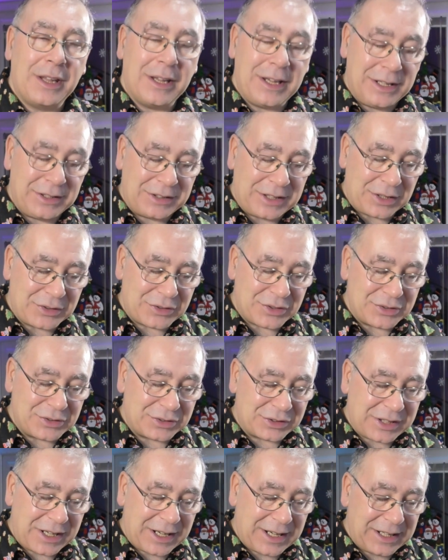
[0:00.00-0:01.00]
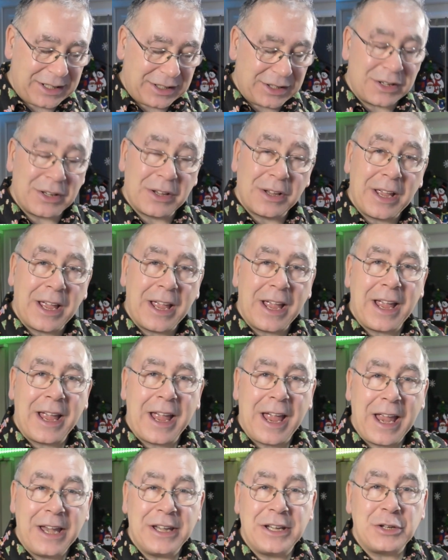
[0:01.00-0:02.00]
it doesn't take
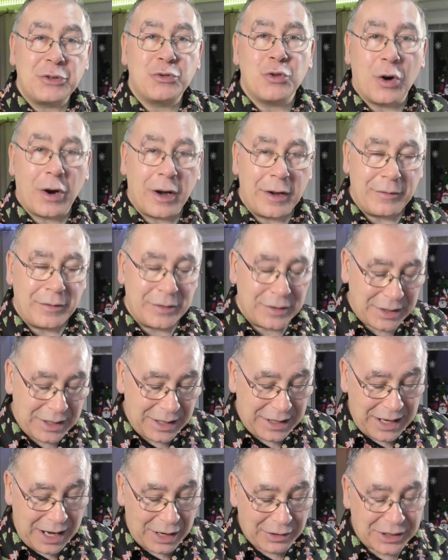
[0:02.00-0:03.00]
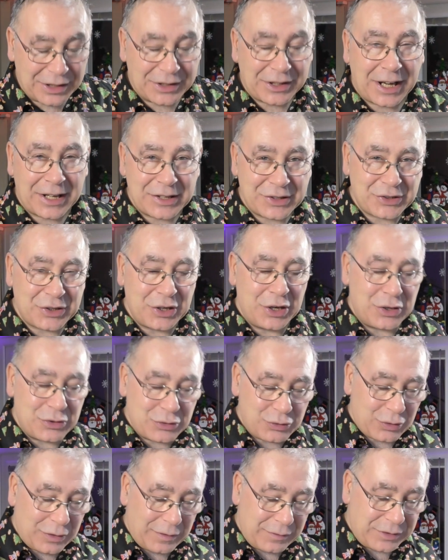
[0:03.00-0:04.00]
any drive. It only takes certain
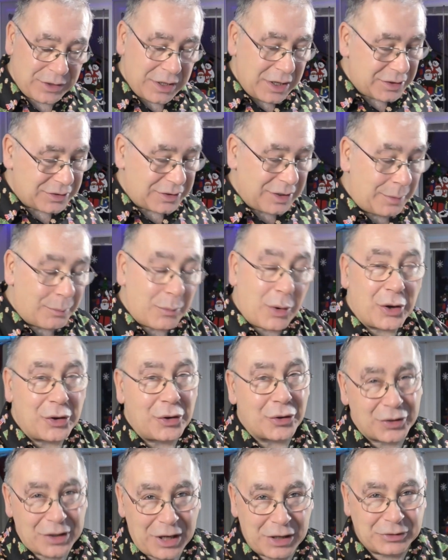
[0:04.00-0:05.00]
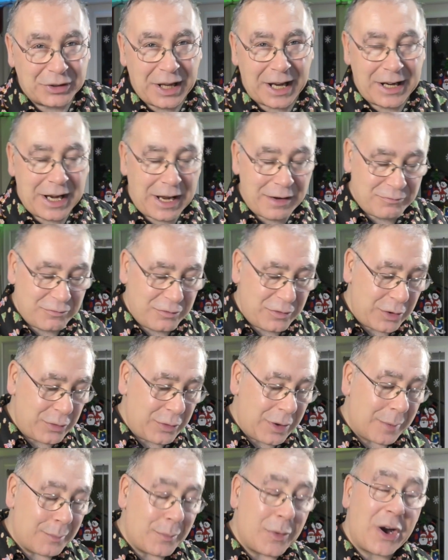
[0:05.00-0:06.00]
drives. So I might not go down that
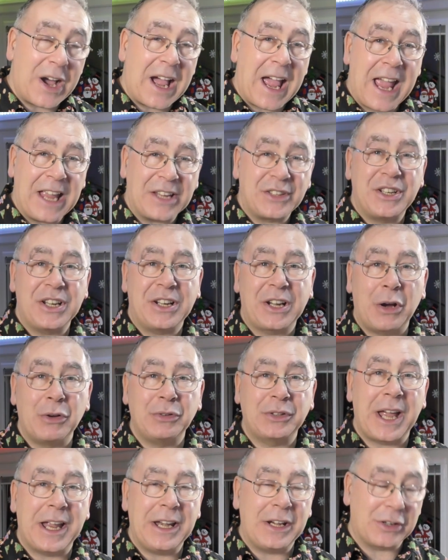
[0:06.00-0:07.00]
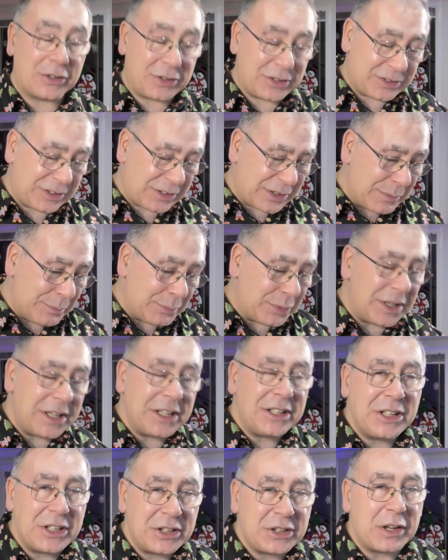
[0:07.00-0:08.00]
route. I might actually go down a
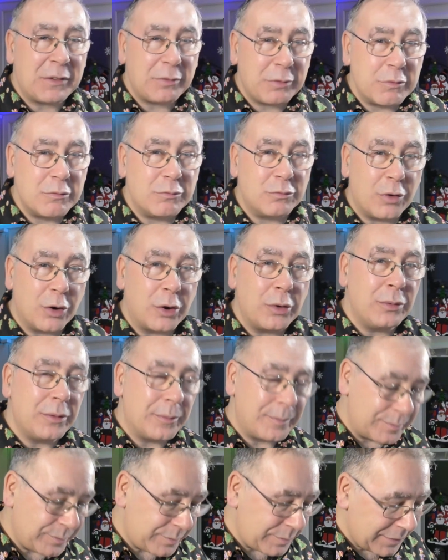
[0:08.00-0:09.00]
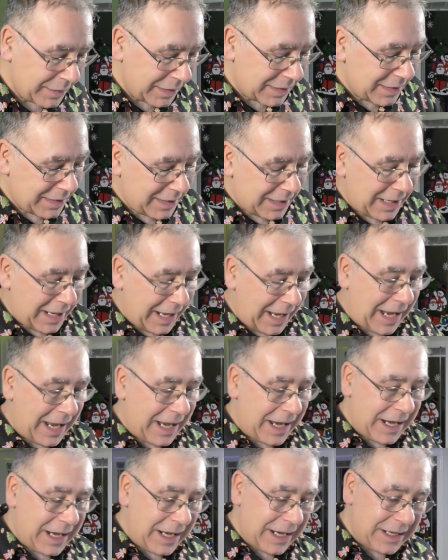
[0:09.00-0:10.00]
completely different route,
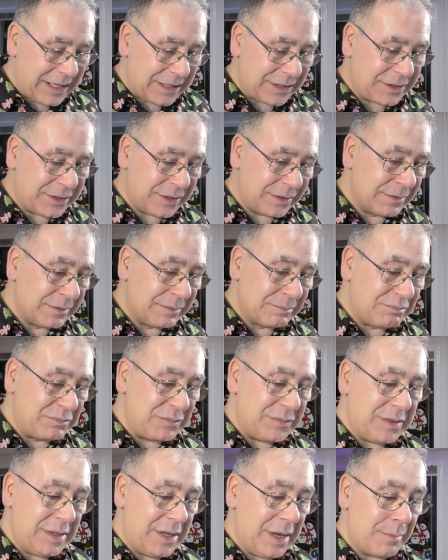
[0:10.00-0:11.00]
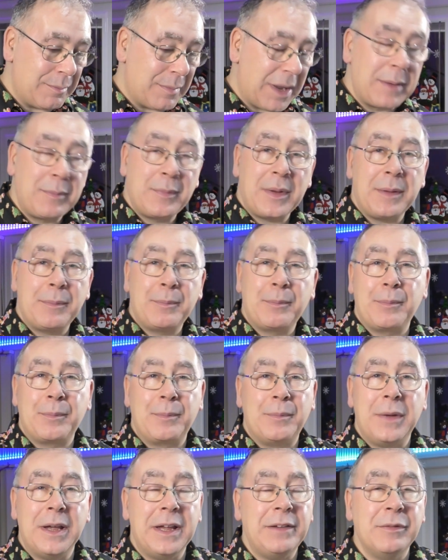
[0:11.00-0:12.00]
and you know, maybe
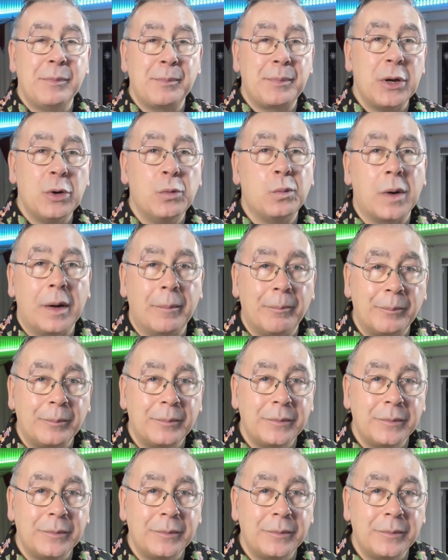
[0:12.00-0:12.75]
even build one.